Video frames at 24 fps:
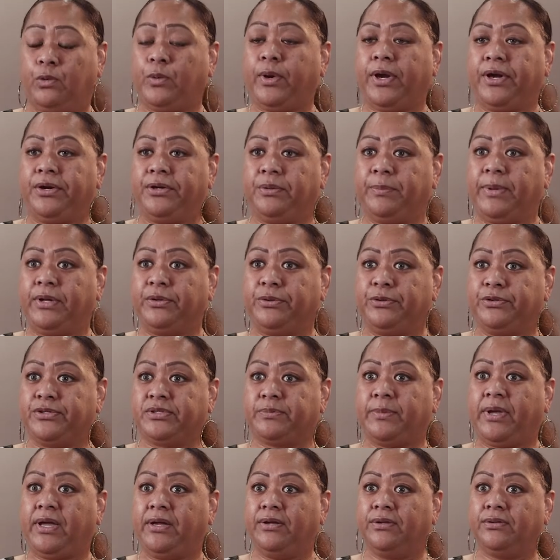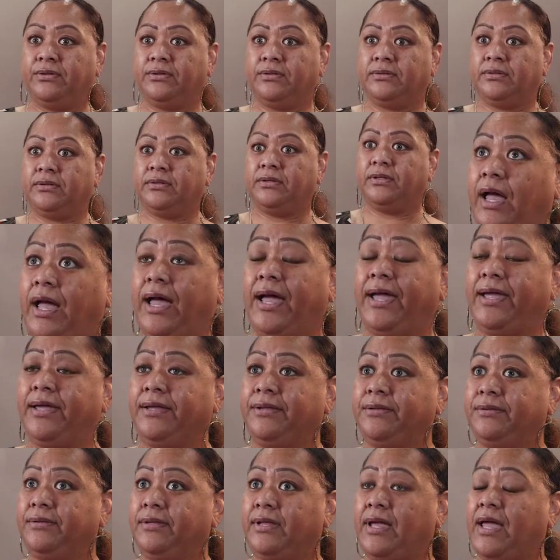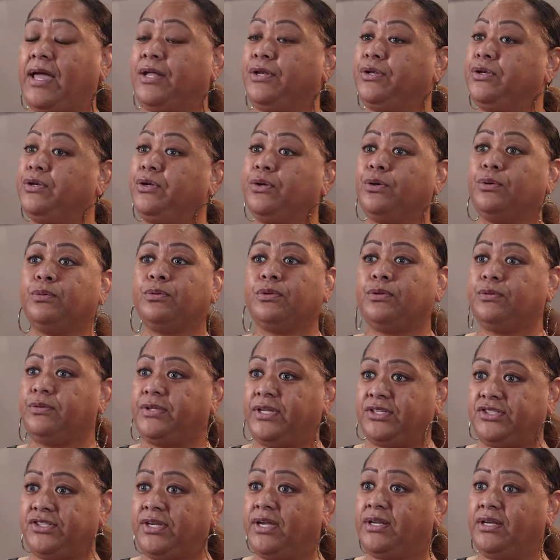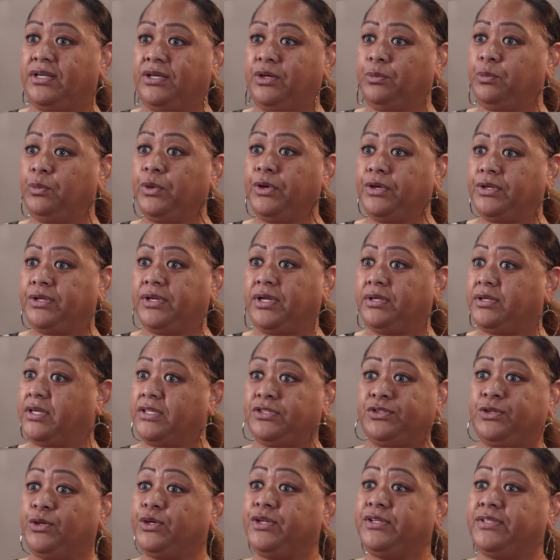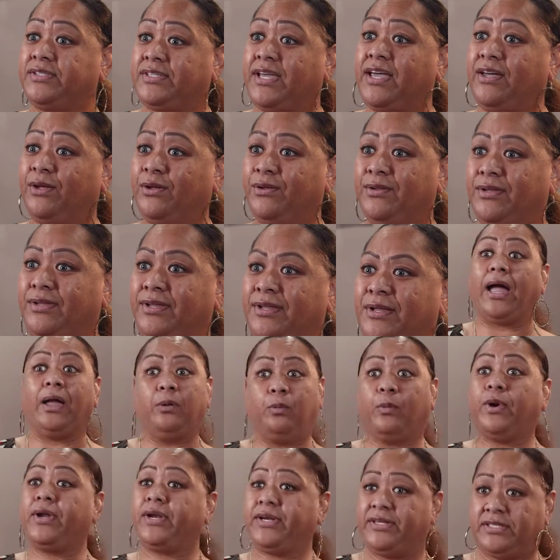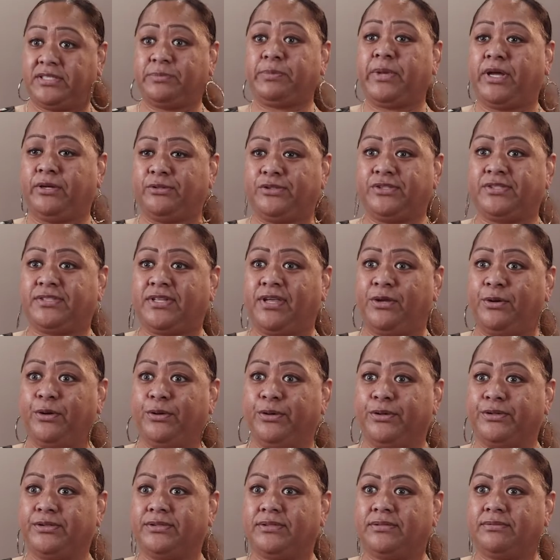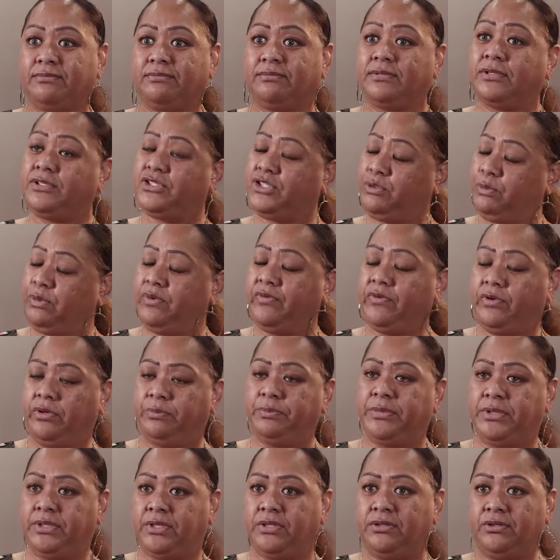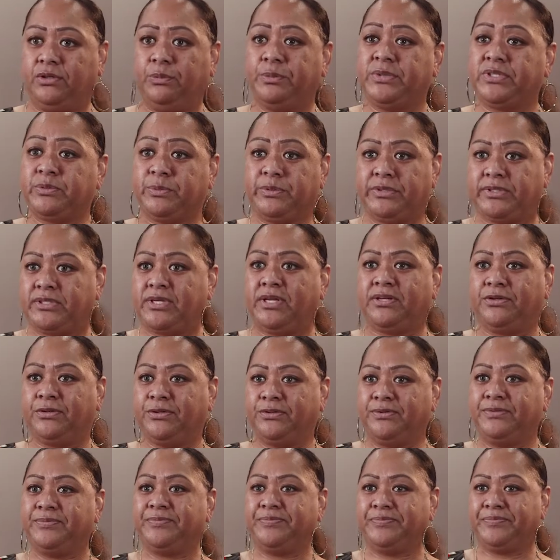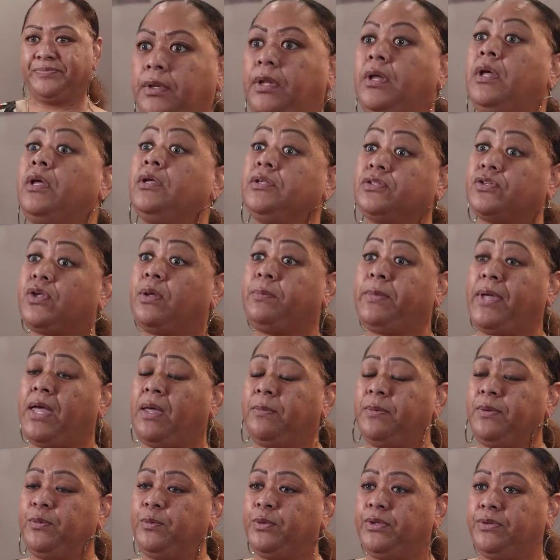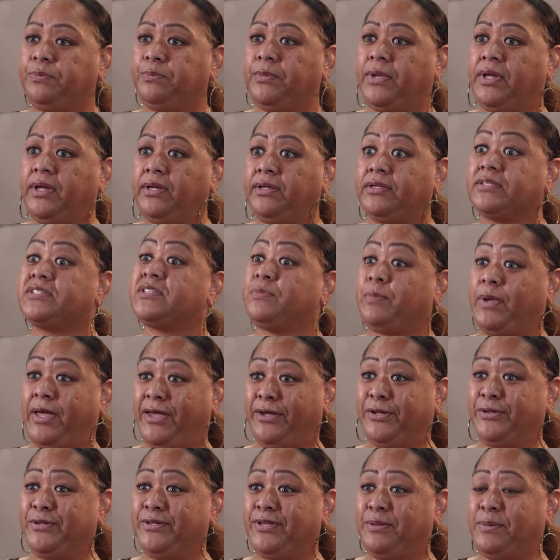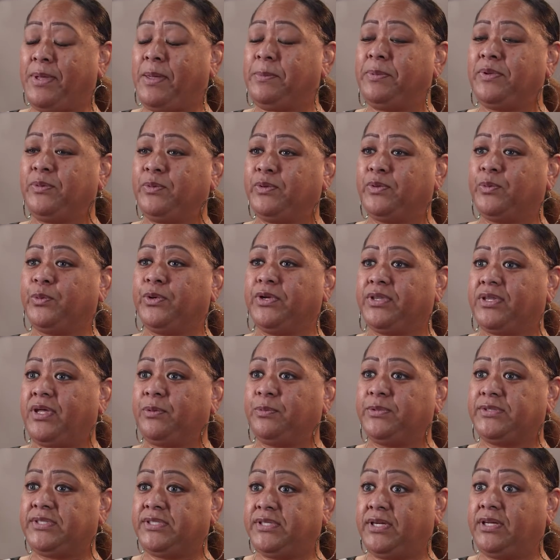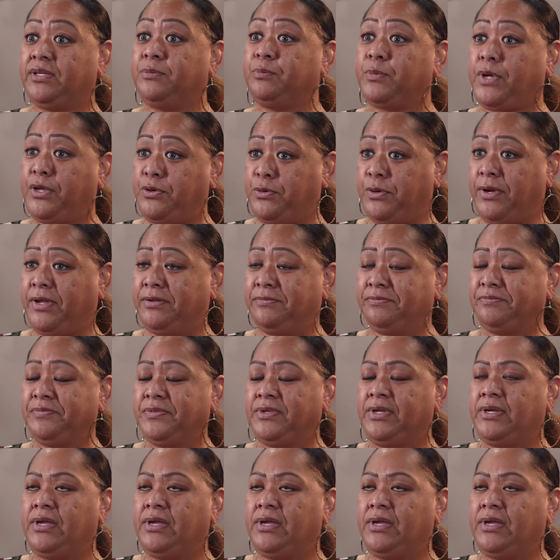inquired about her smile. I had no clue that she had any work done because you couldn't tell. I wanted a smile just like hers. And she referred me to Newman Springs Dental. So I'm happy with my smile. I'm happy with the work that was done, my crown.